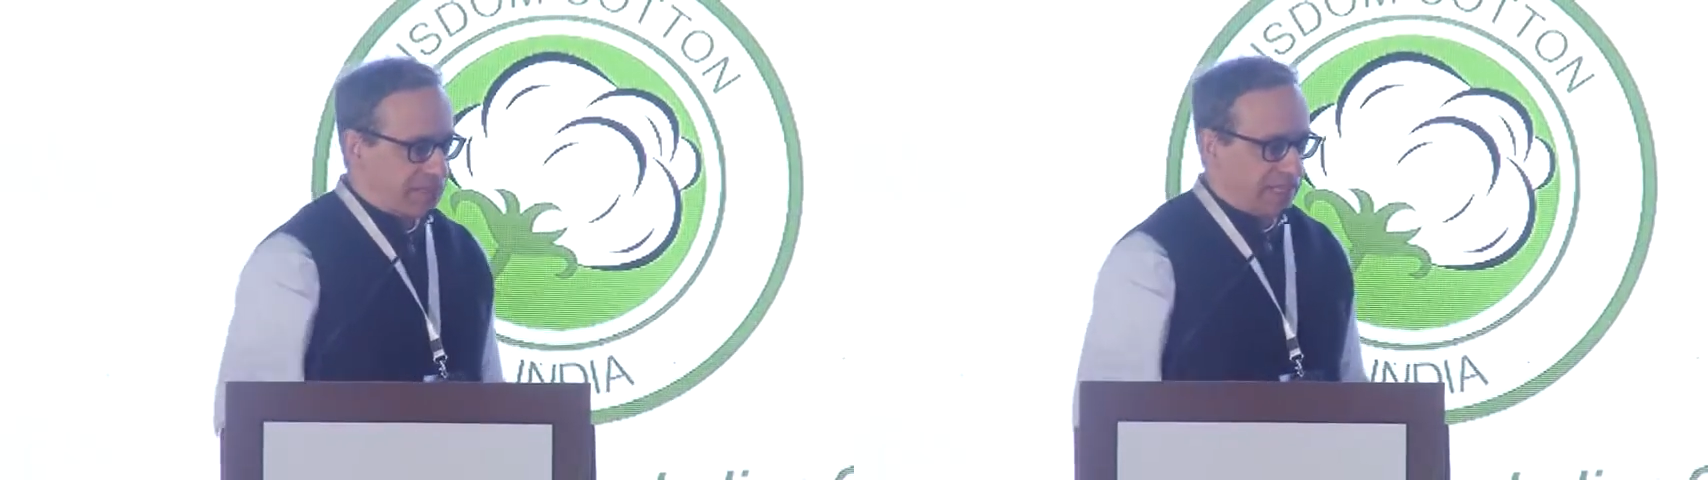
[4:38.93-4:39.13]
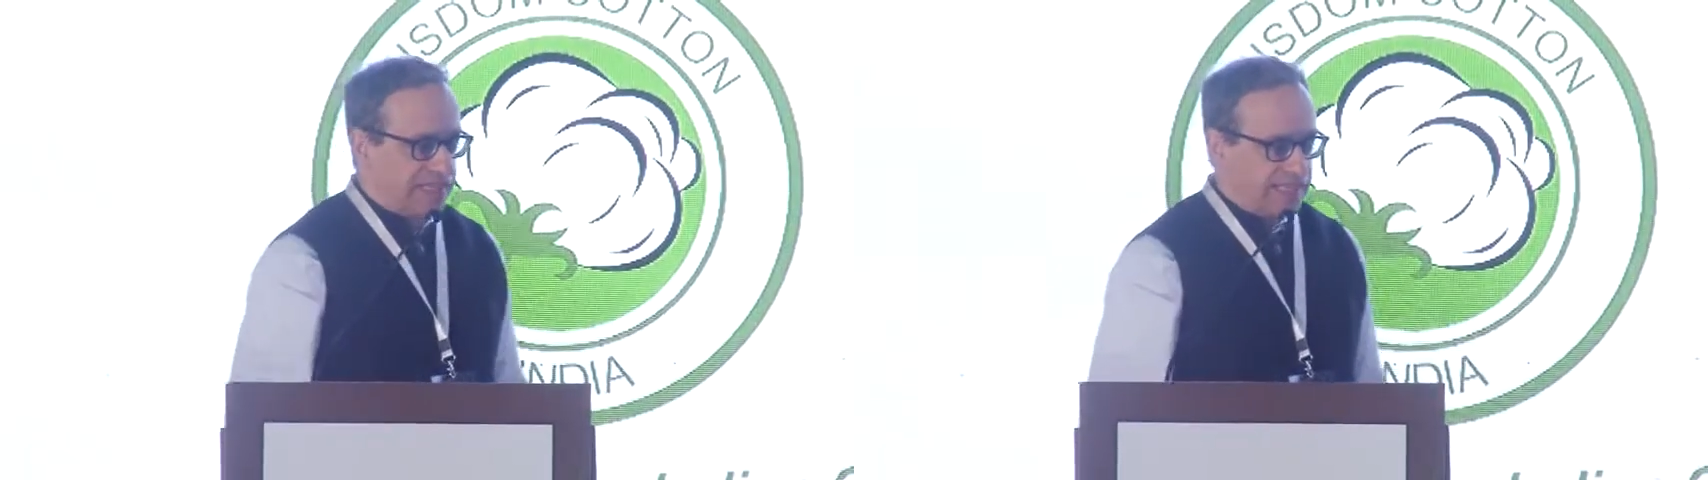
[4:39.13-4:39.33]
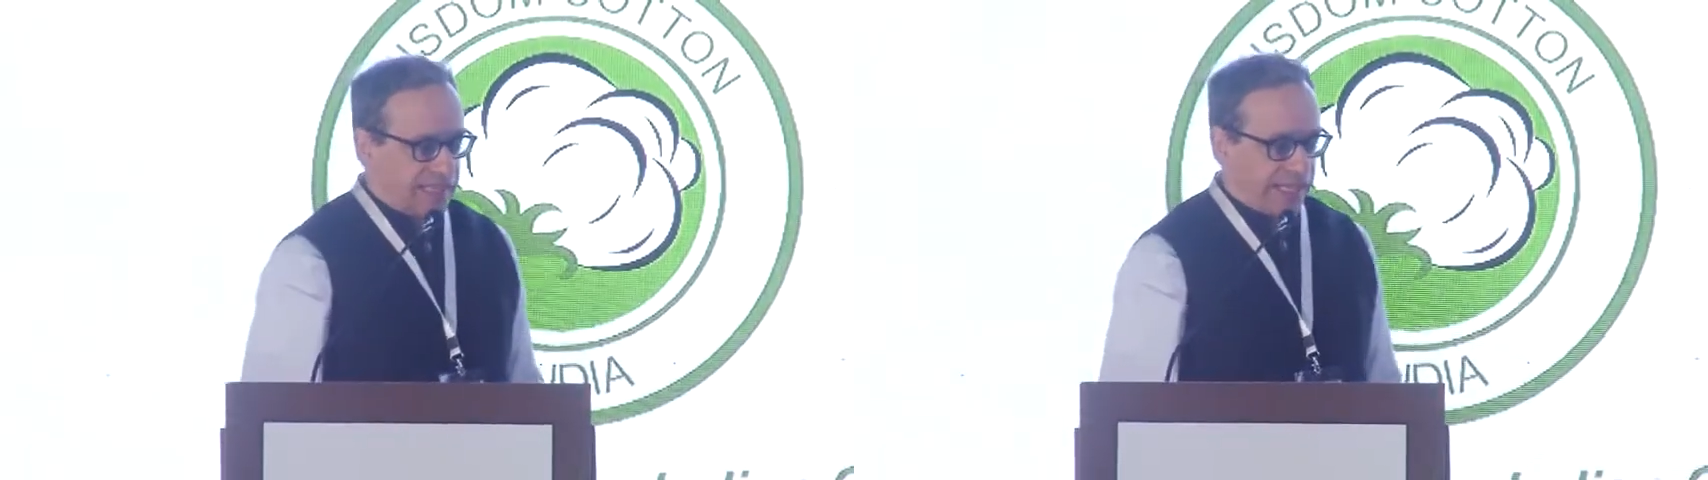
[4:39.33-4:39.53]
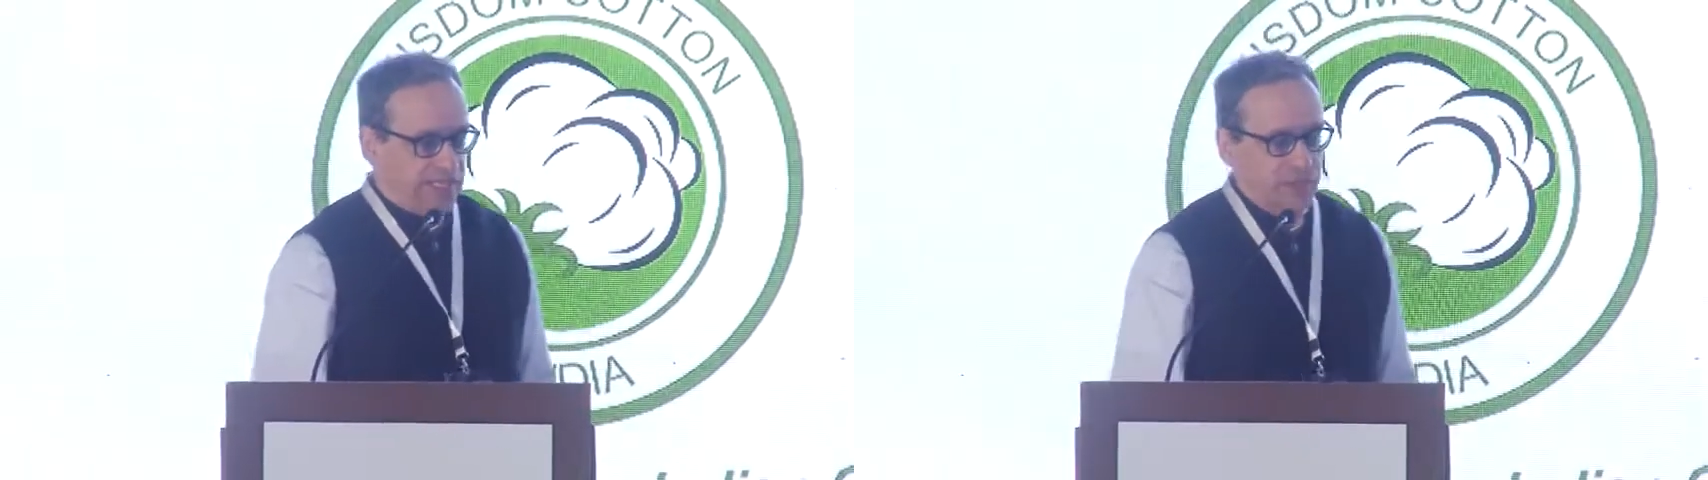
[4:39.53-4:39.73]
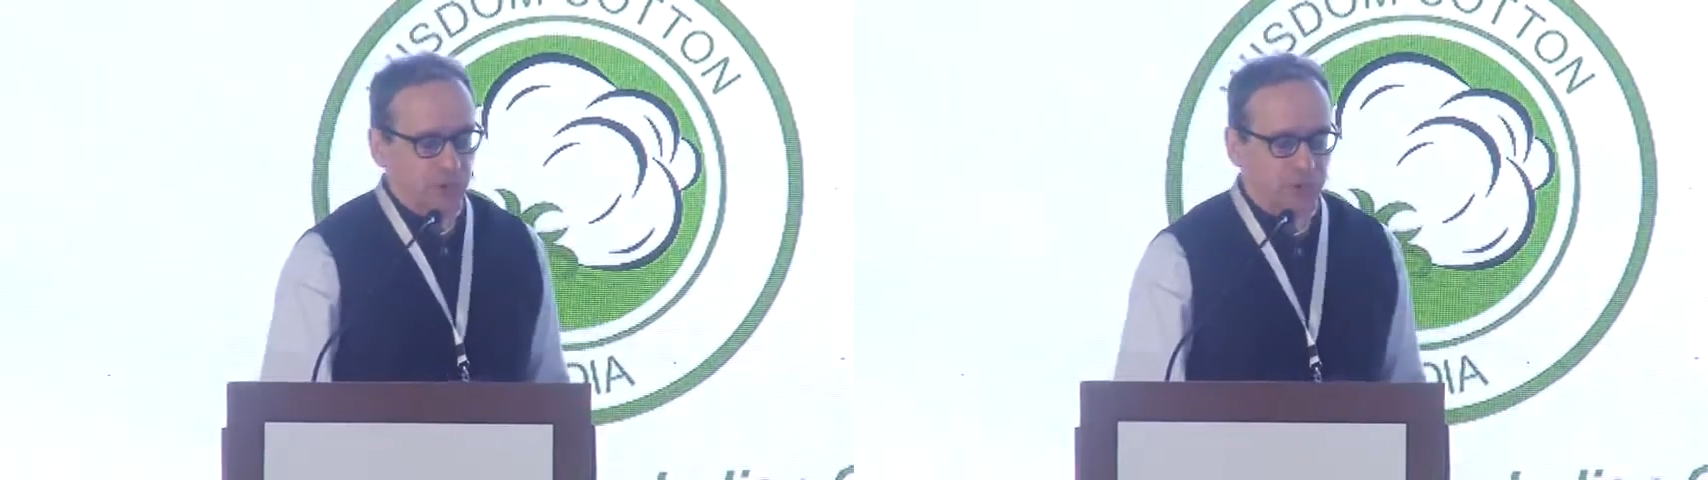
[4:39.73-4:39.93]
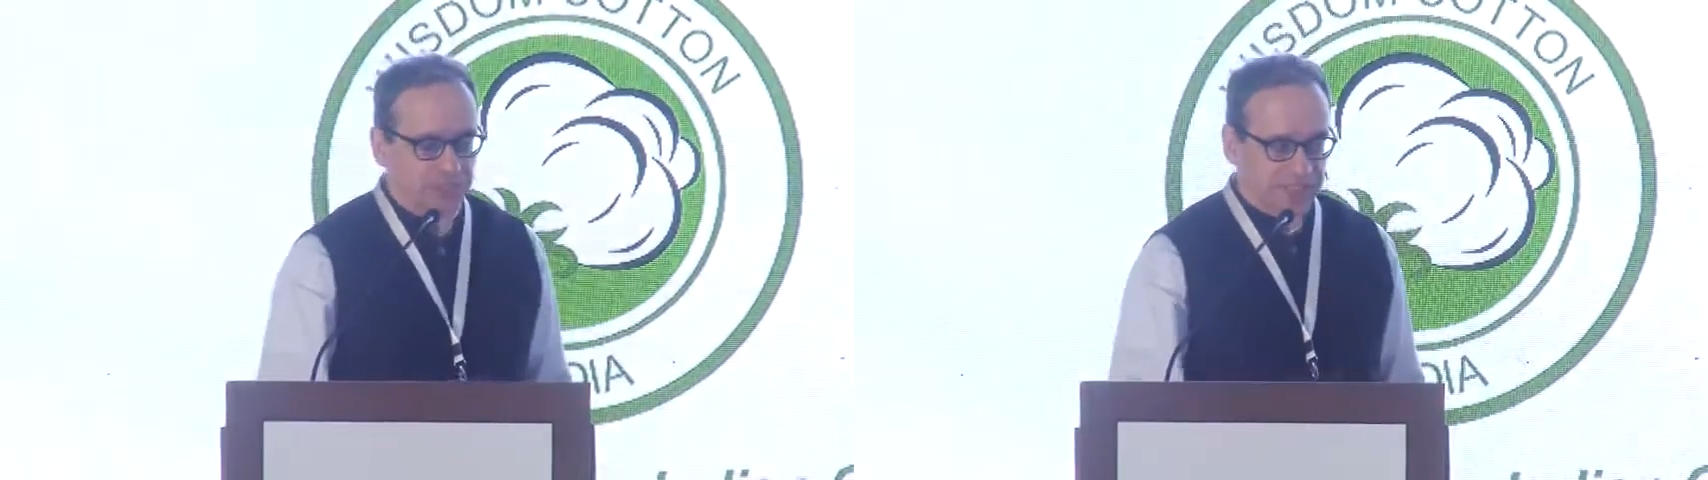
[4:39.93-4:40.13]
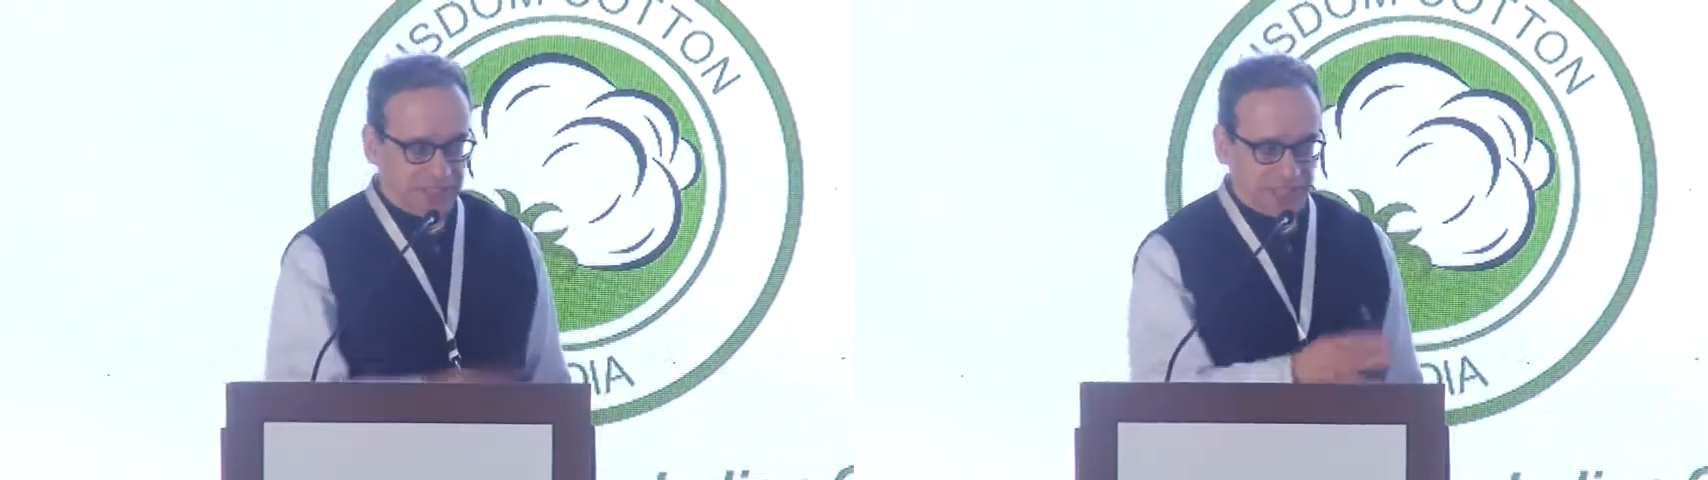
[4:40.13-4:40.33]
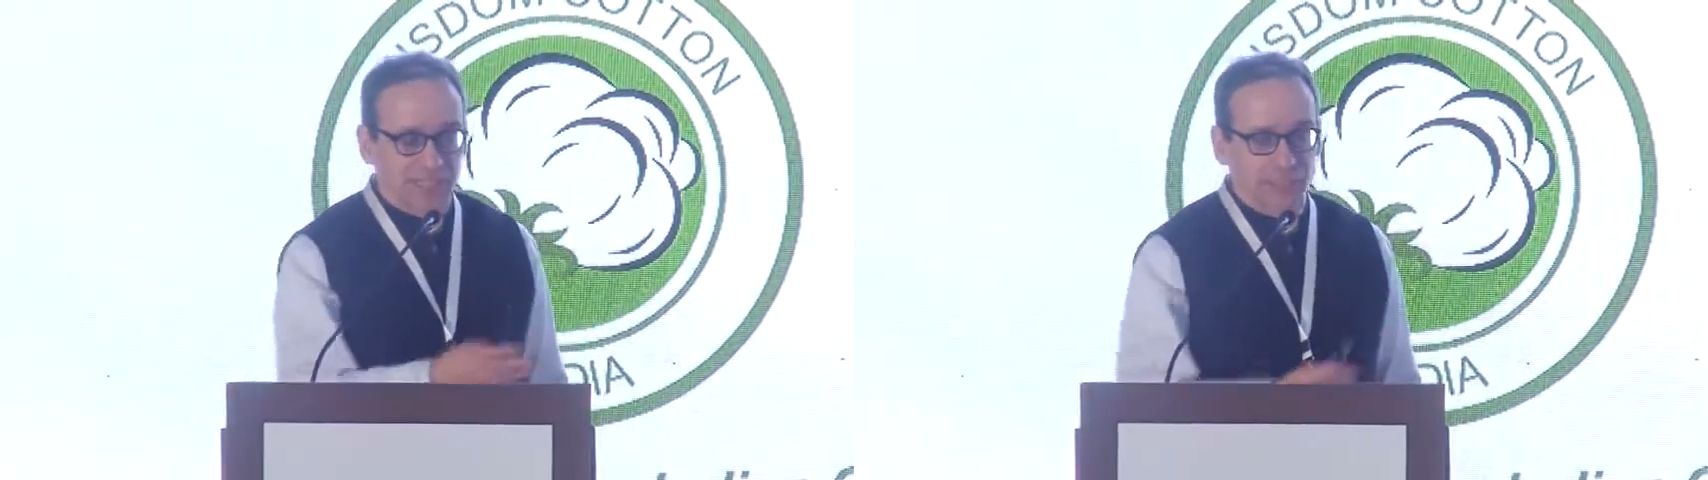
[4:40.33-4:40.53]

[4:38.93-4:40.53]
textile exports and later